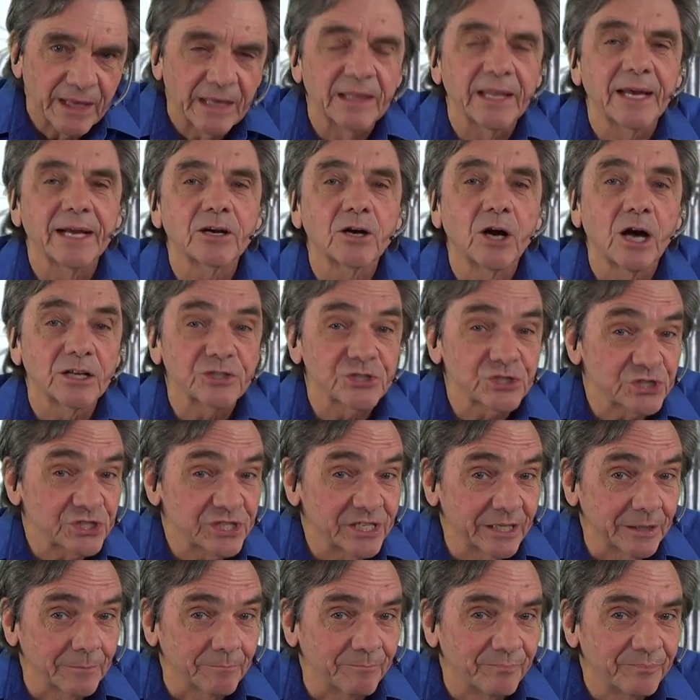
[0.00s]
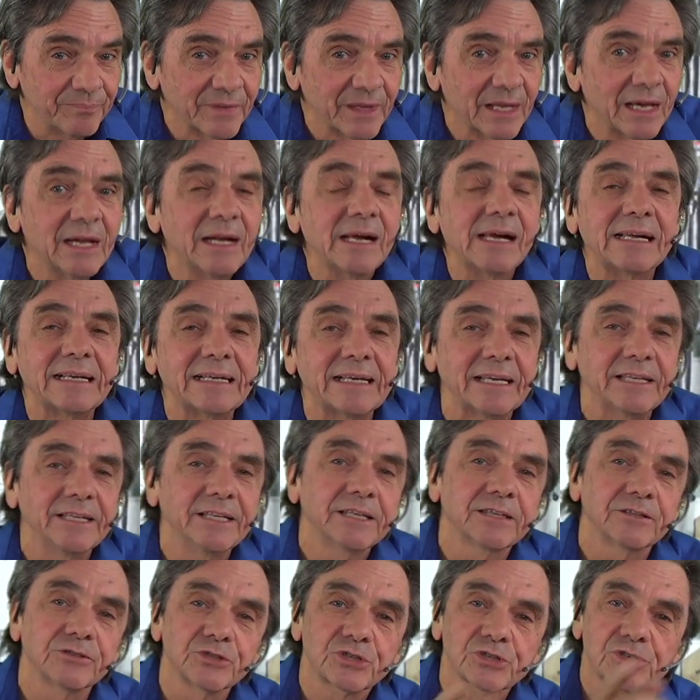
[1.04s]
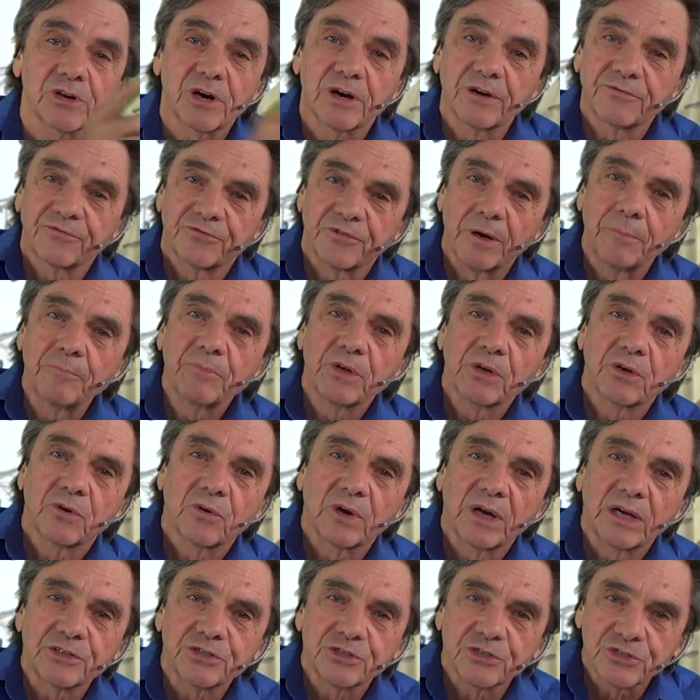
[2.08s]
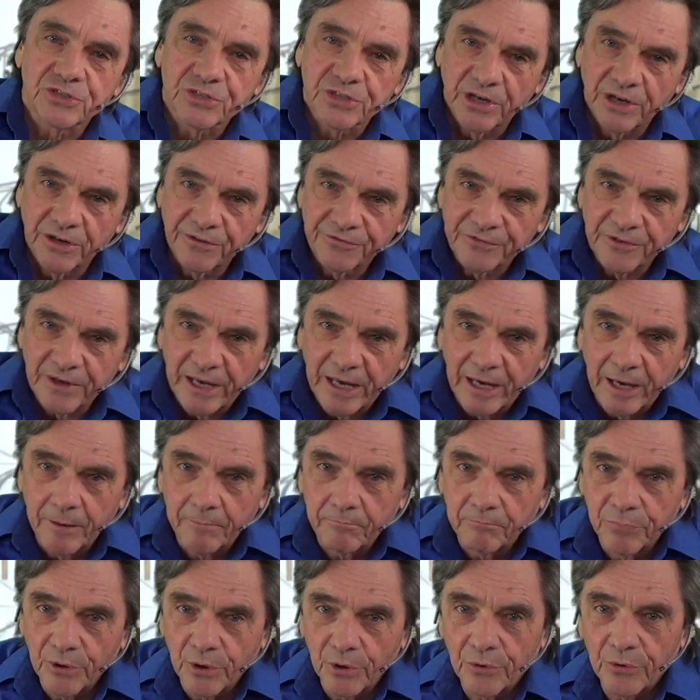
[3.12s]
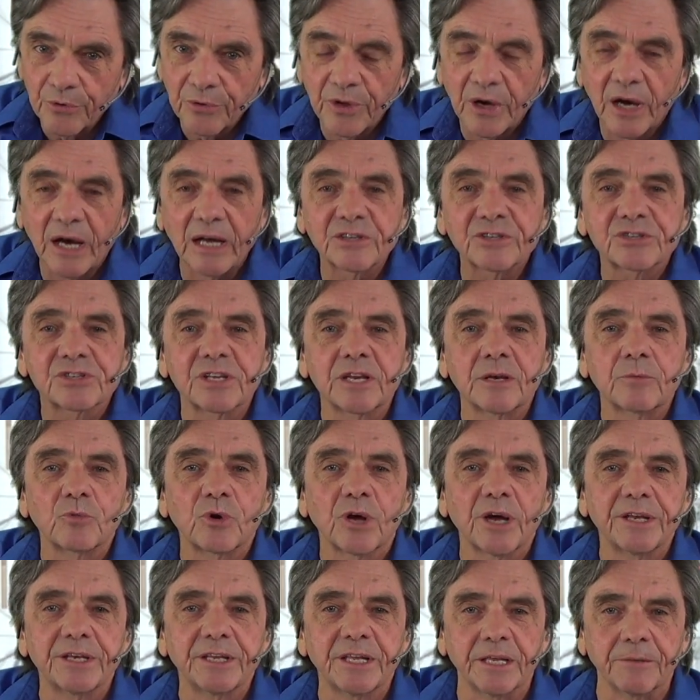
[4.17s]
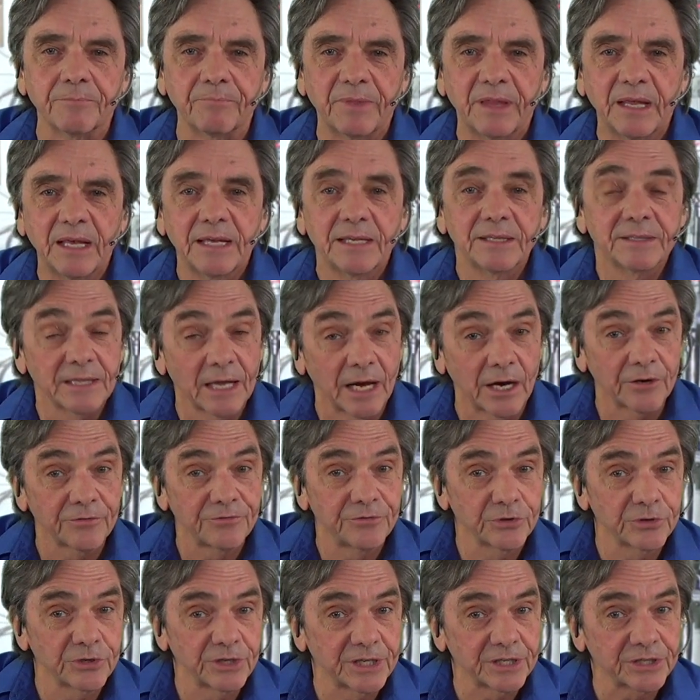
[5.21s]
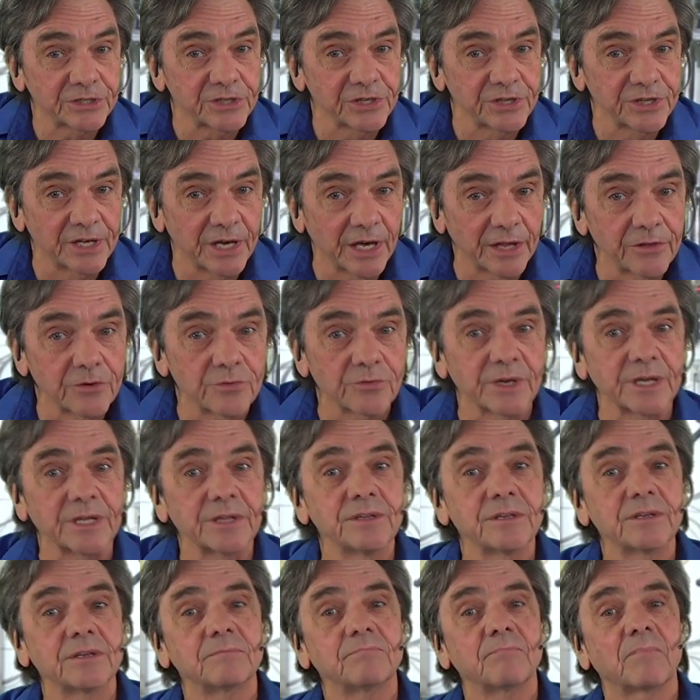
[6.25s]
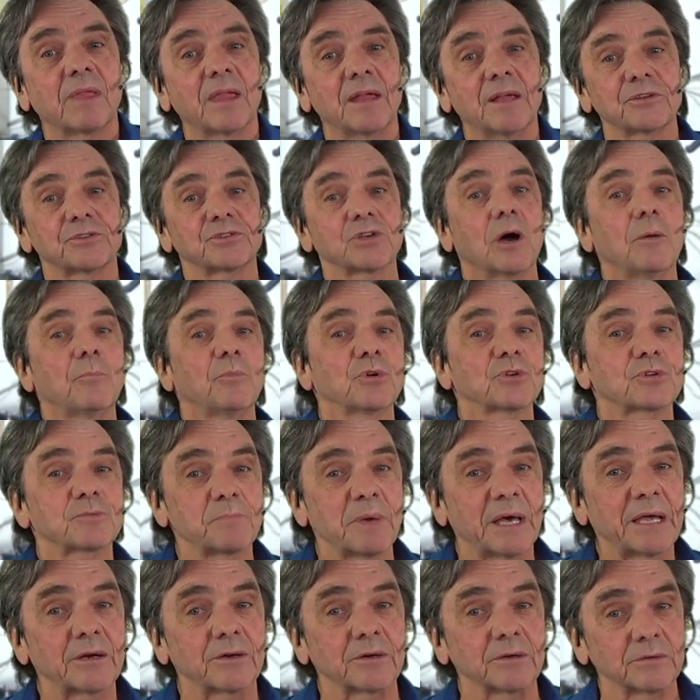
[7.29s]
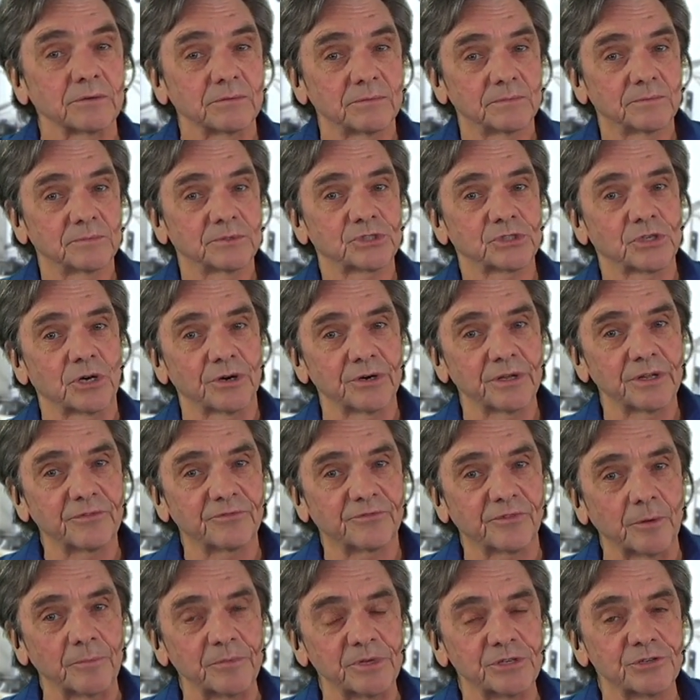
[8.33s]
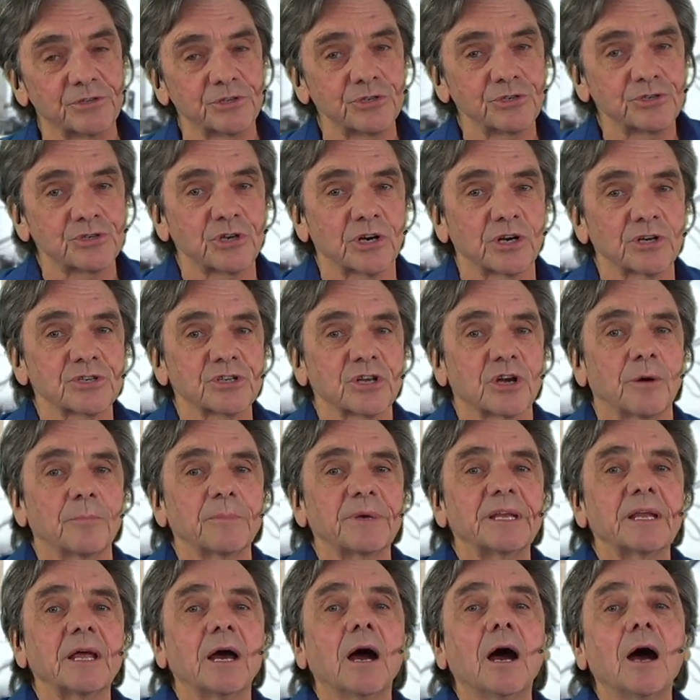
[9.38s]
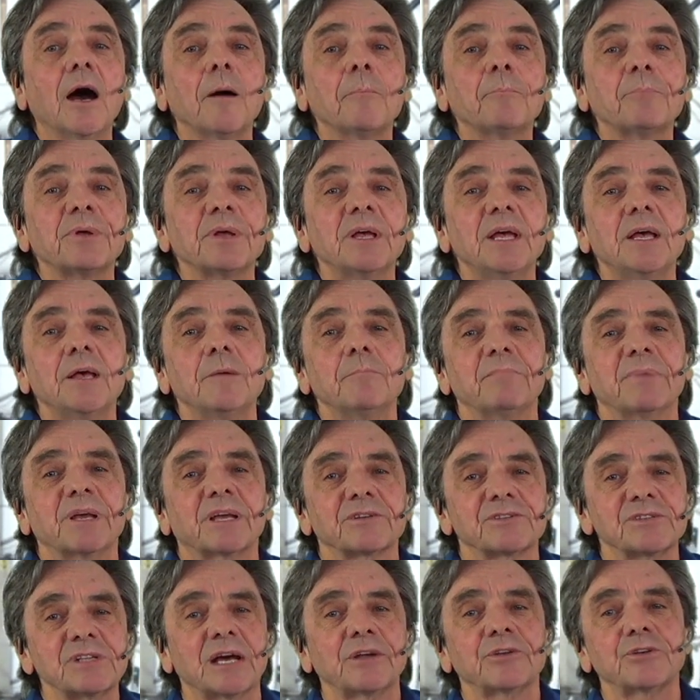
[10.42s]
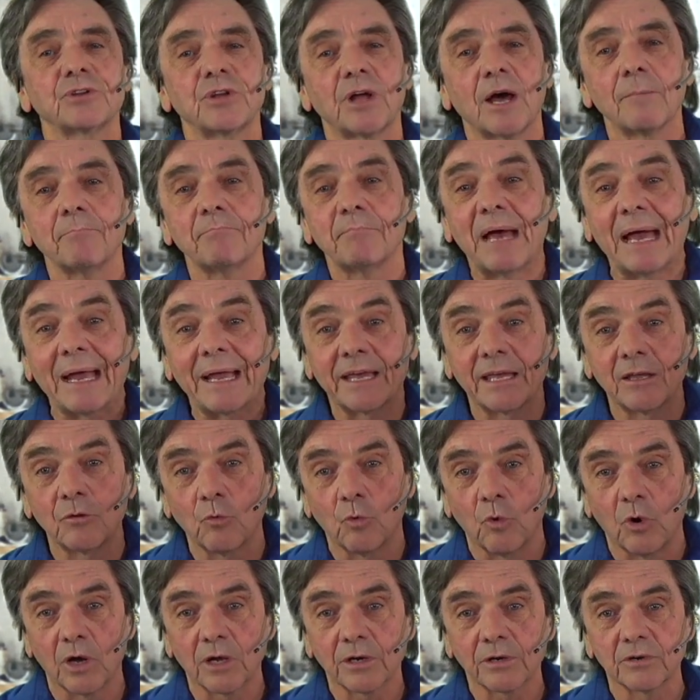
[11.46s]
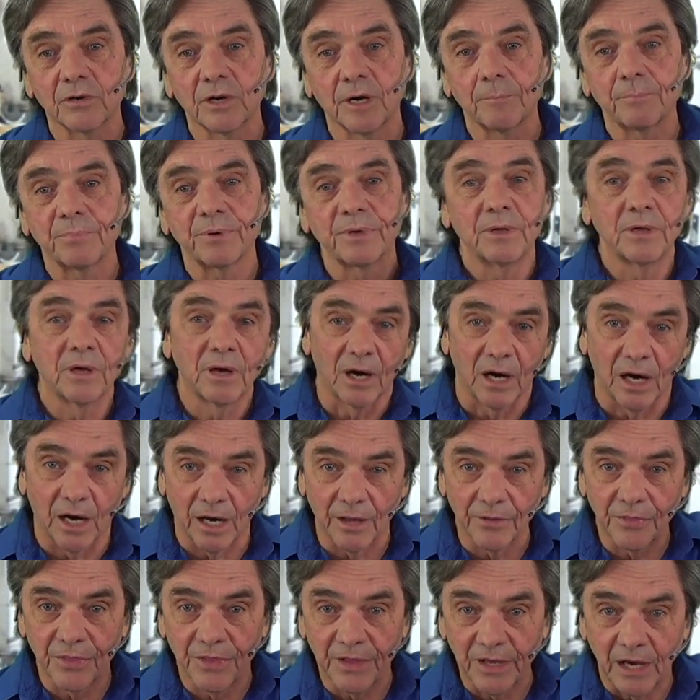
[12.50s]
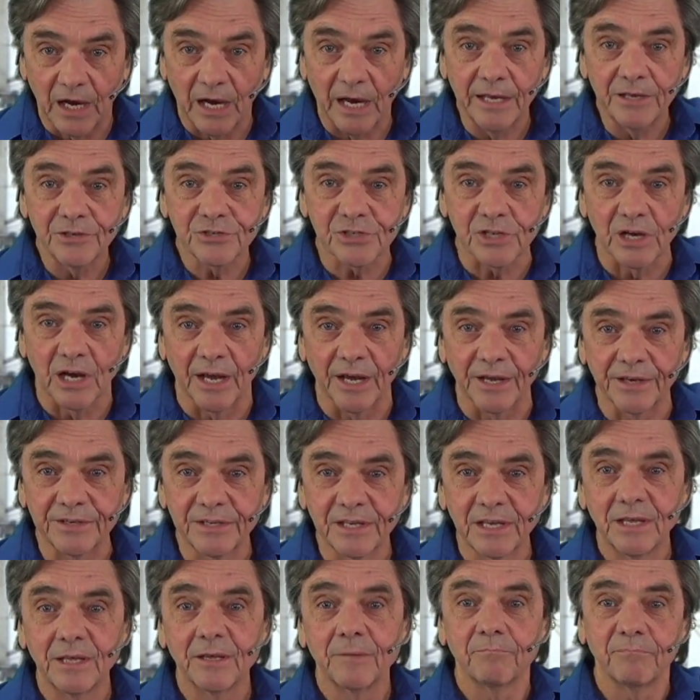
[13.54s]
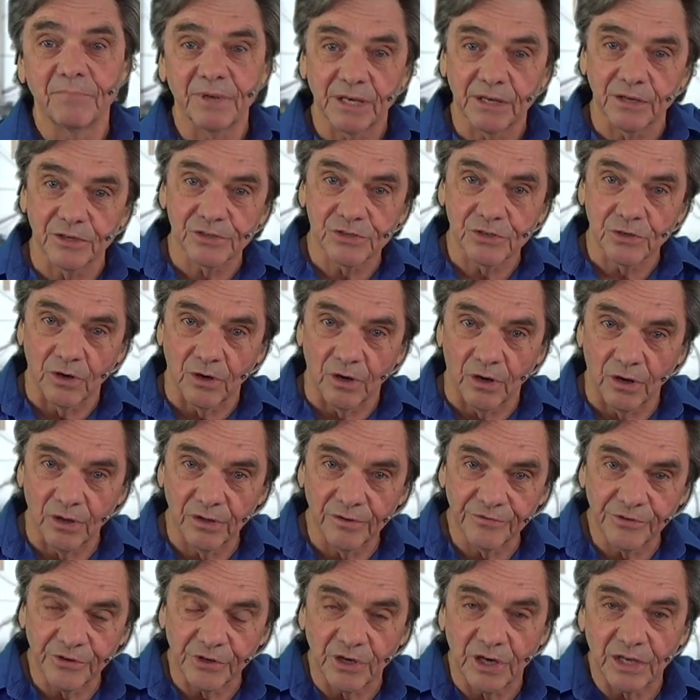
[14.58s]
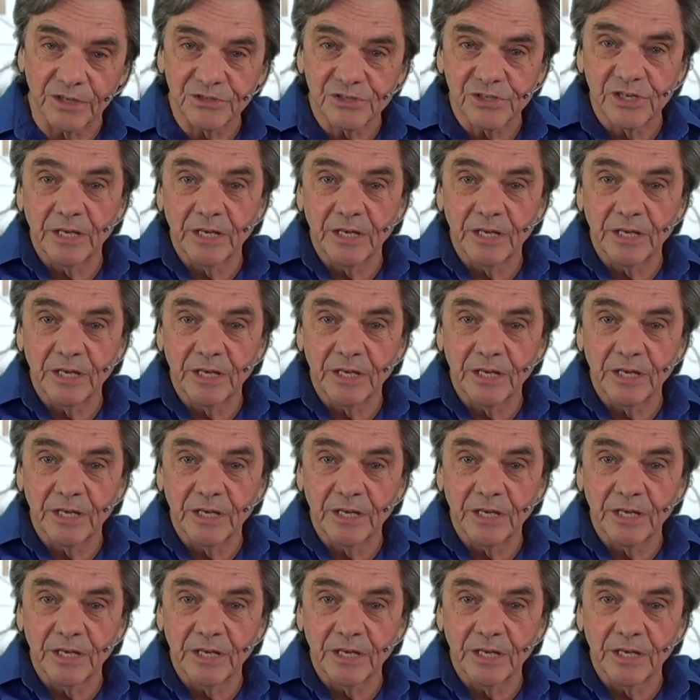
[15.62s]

like hot steam. And he can start from the garage itself and blow the hot steam right in. Now, if you can get to the other end, it's almost better, starting from the discharge coming up, because now you're not backing water up on the high side, because all of your hot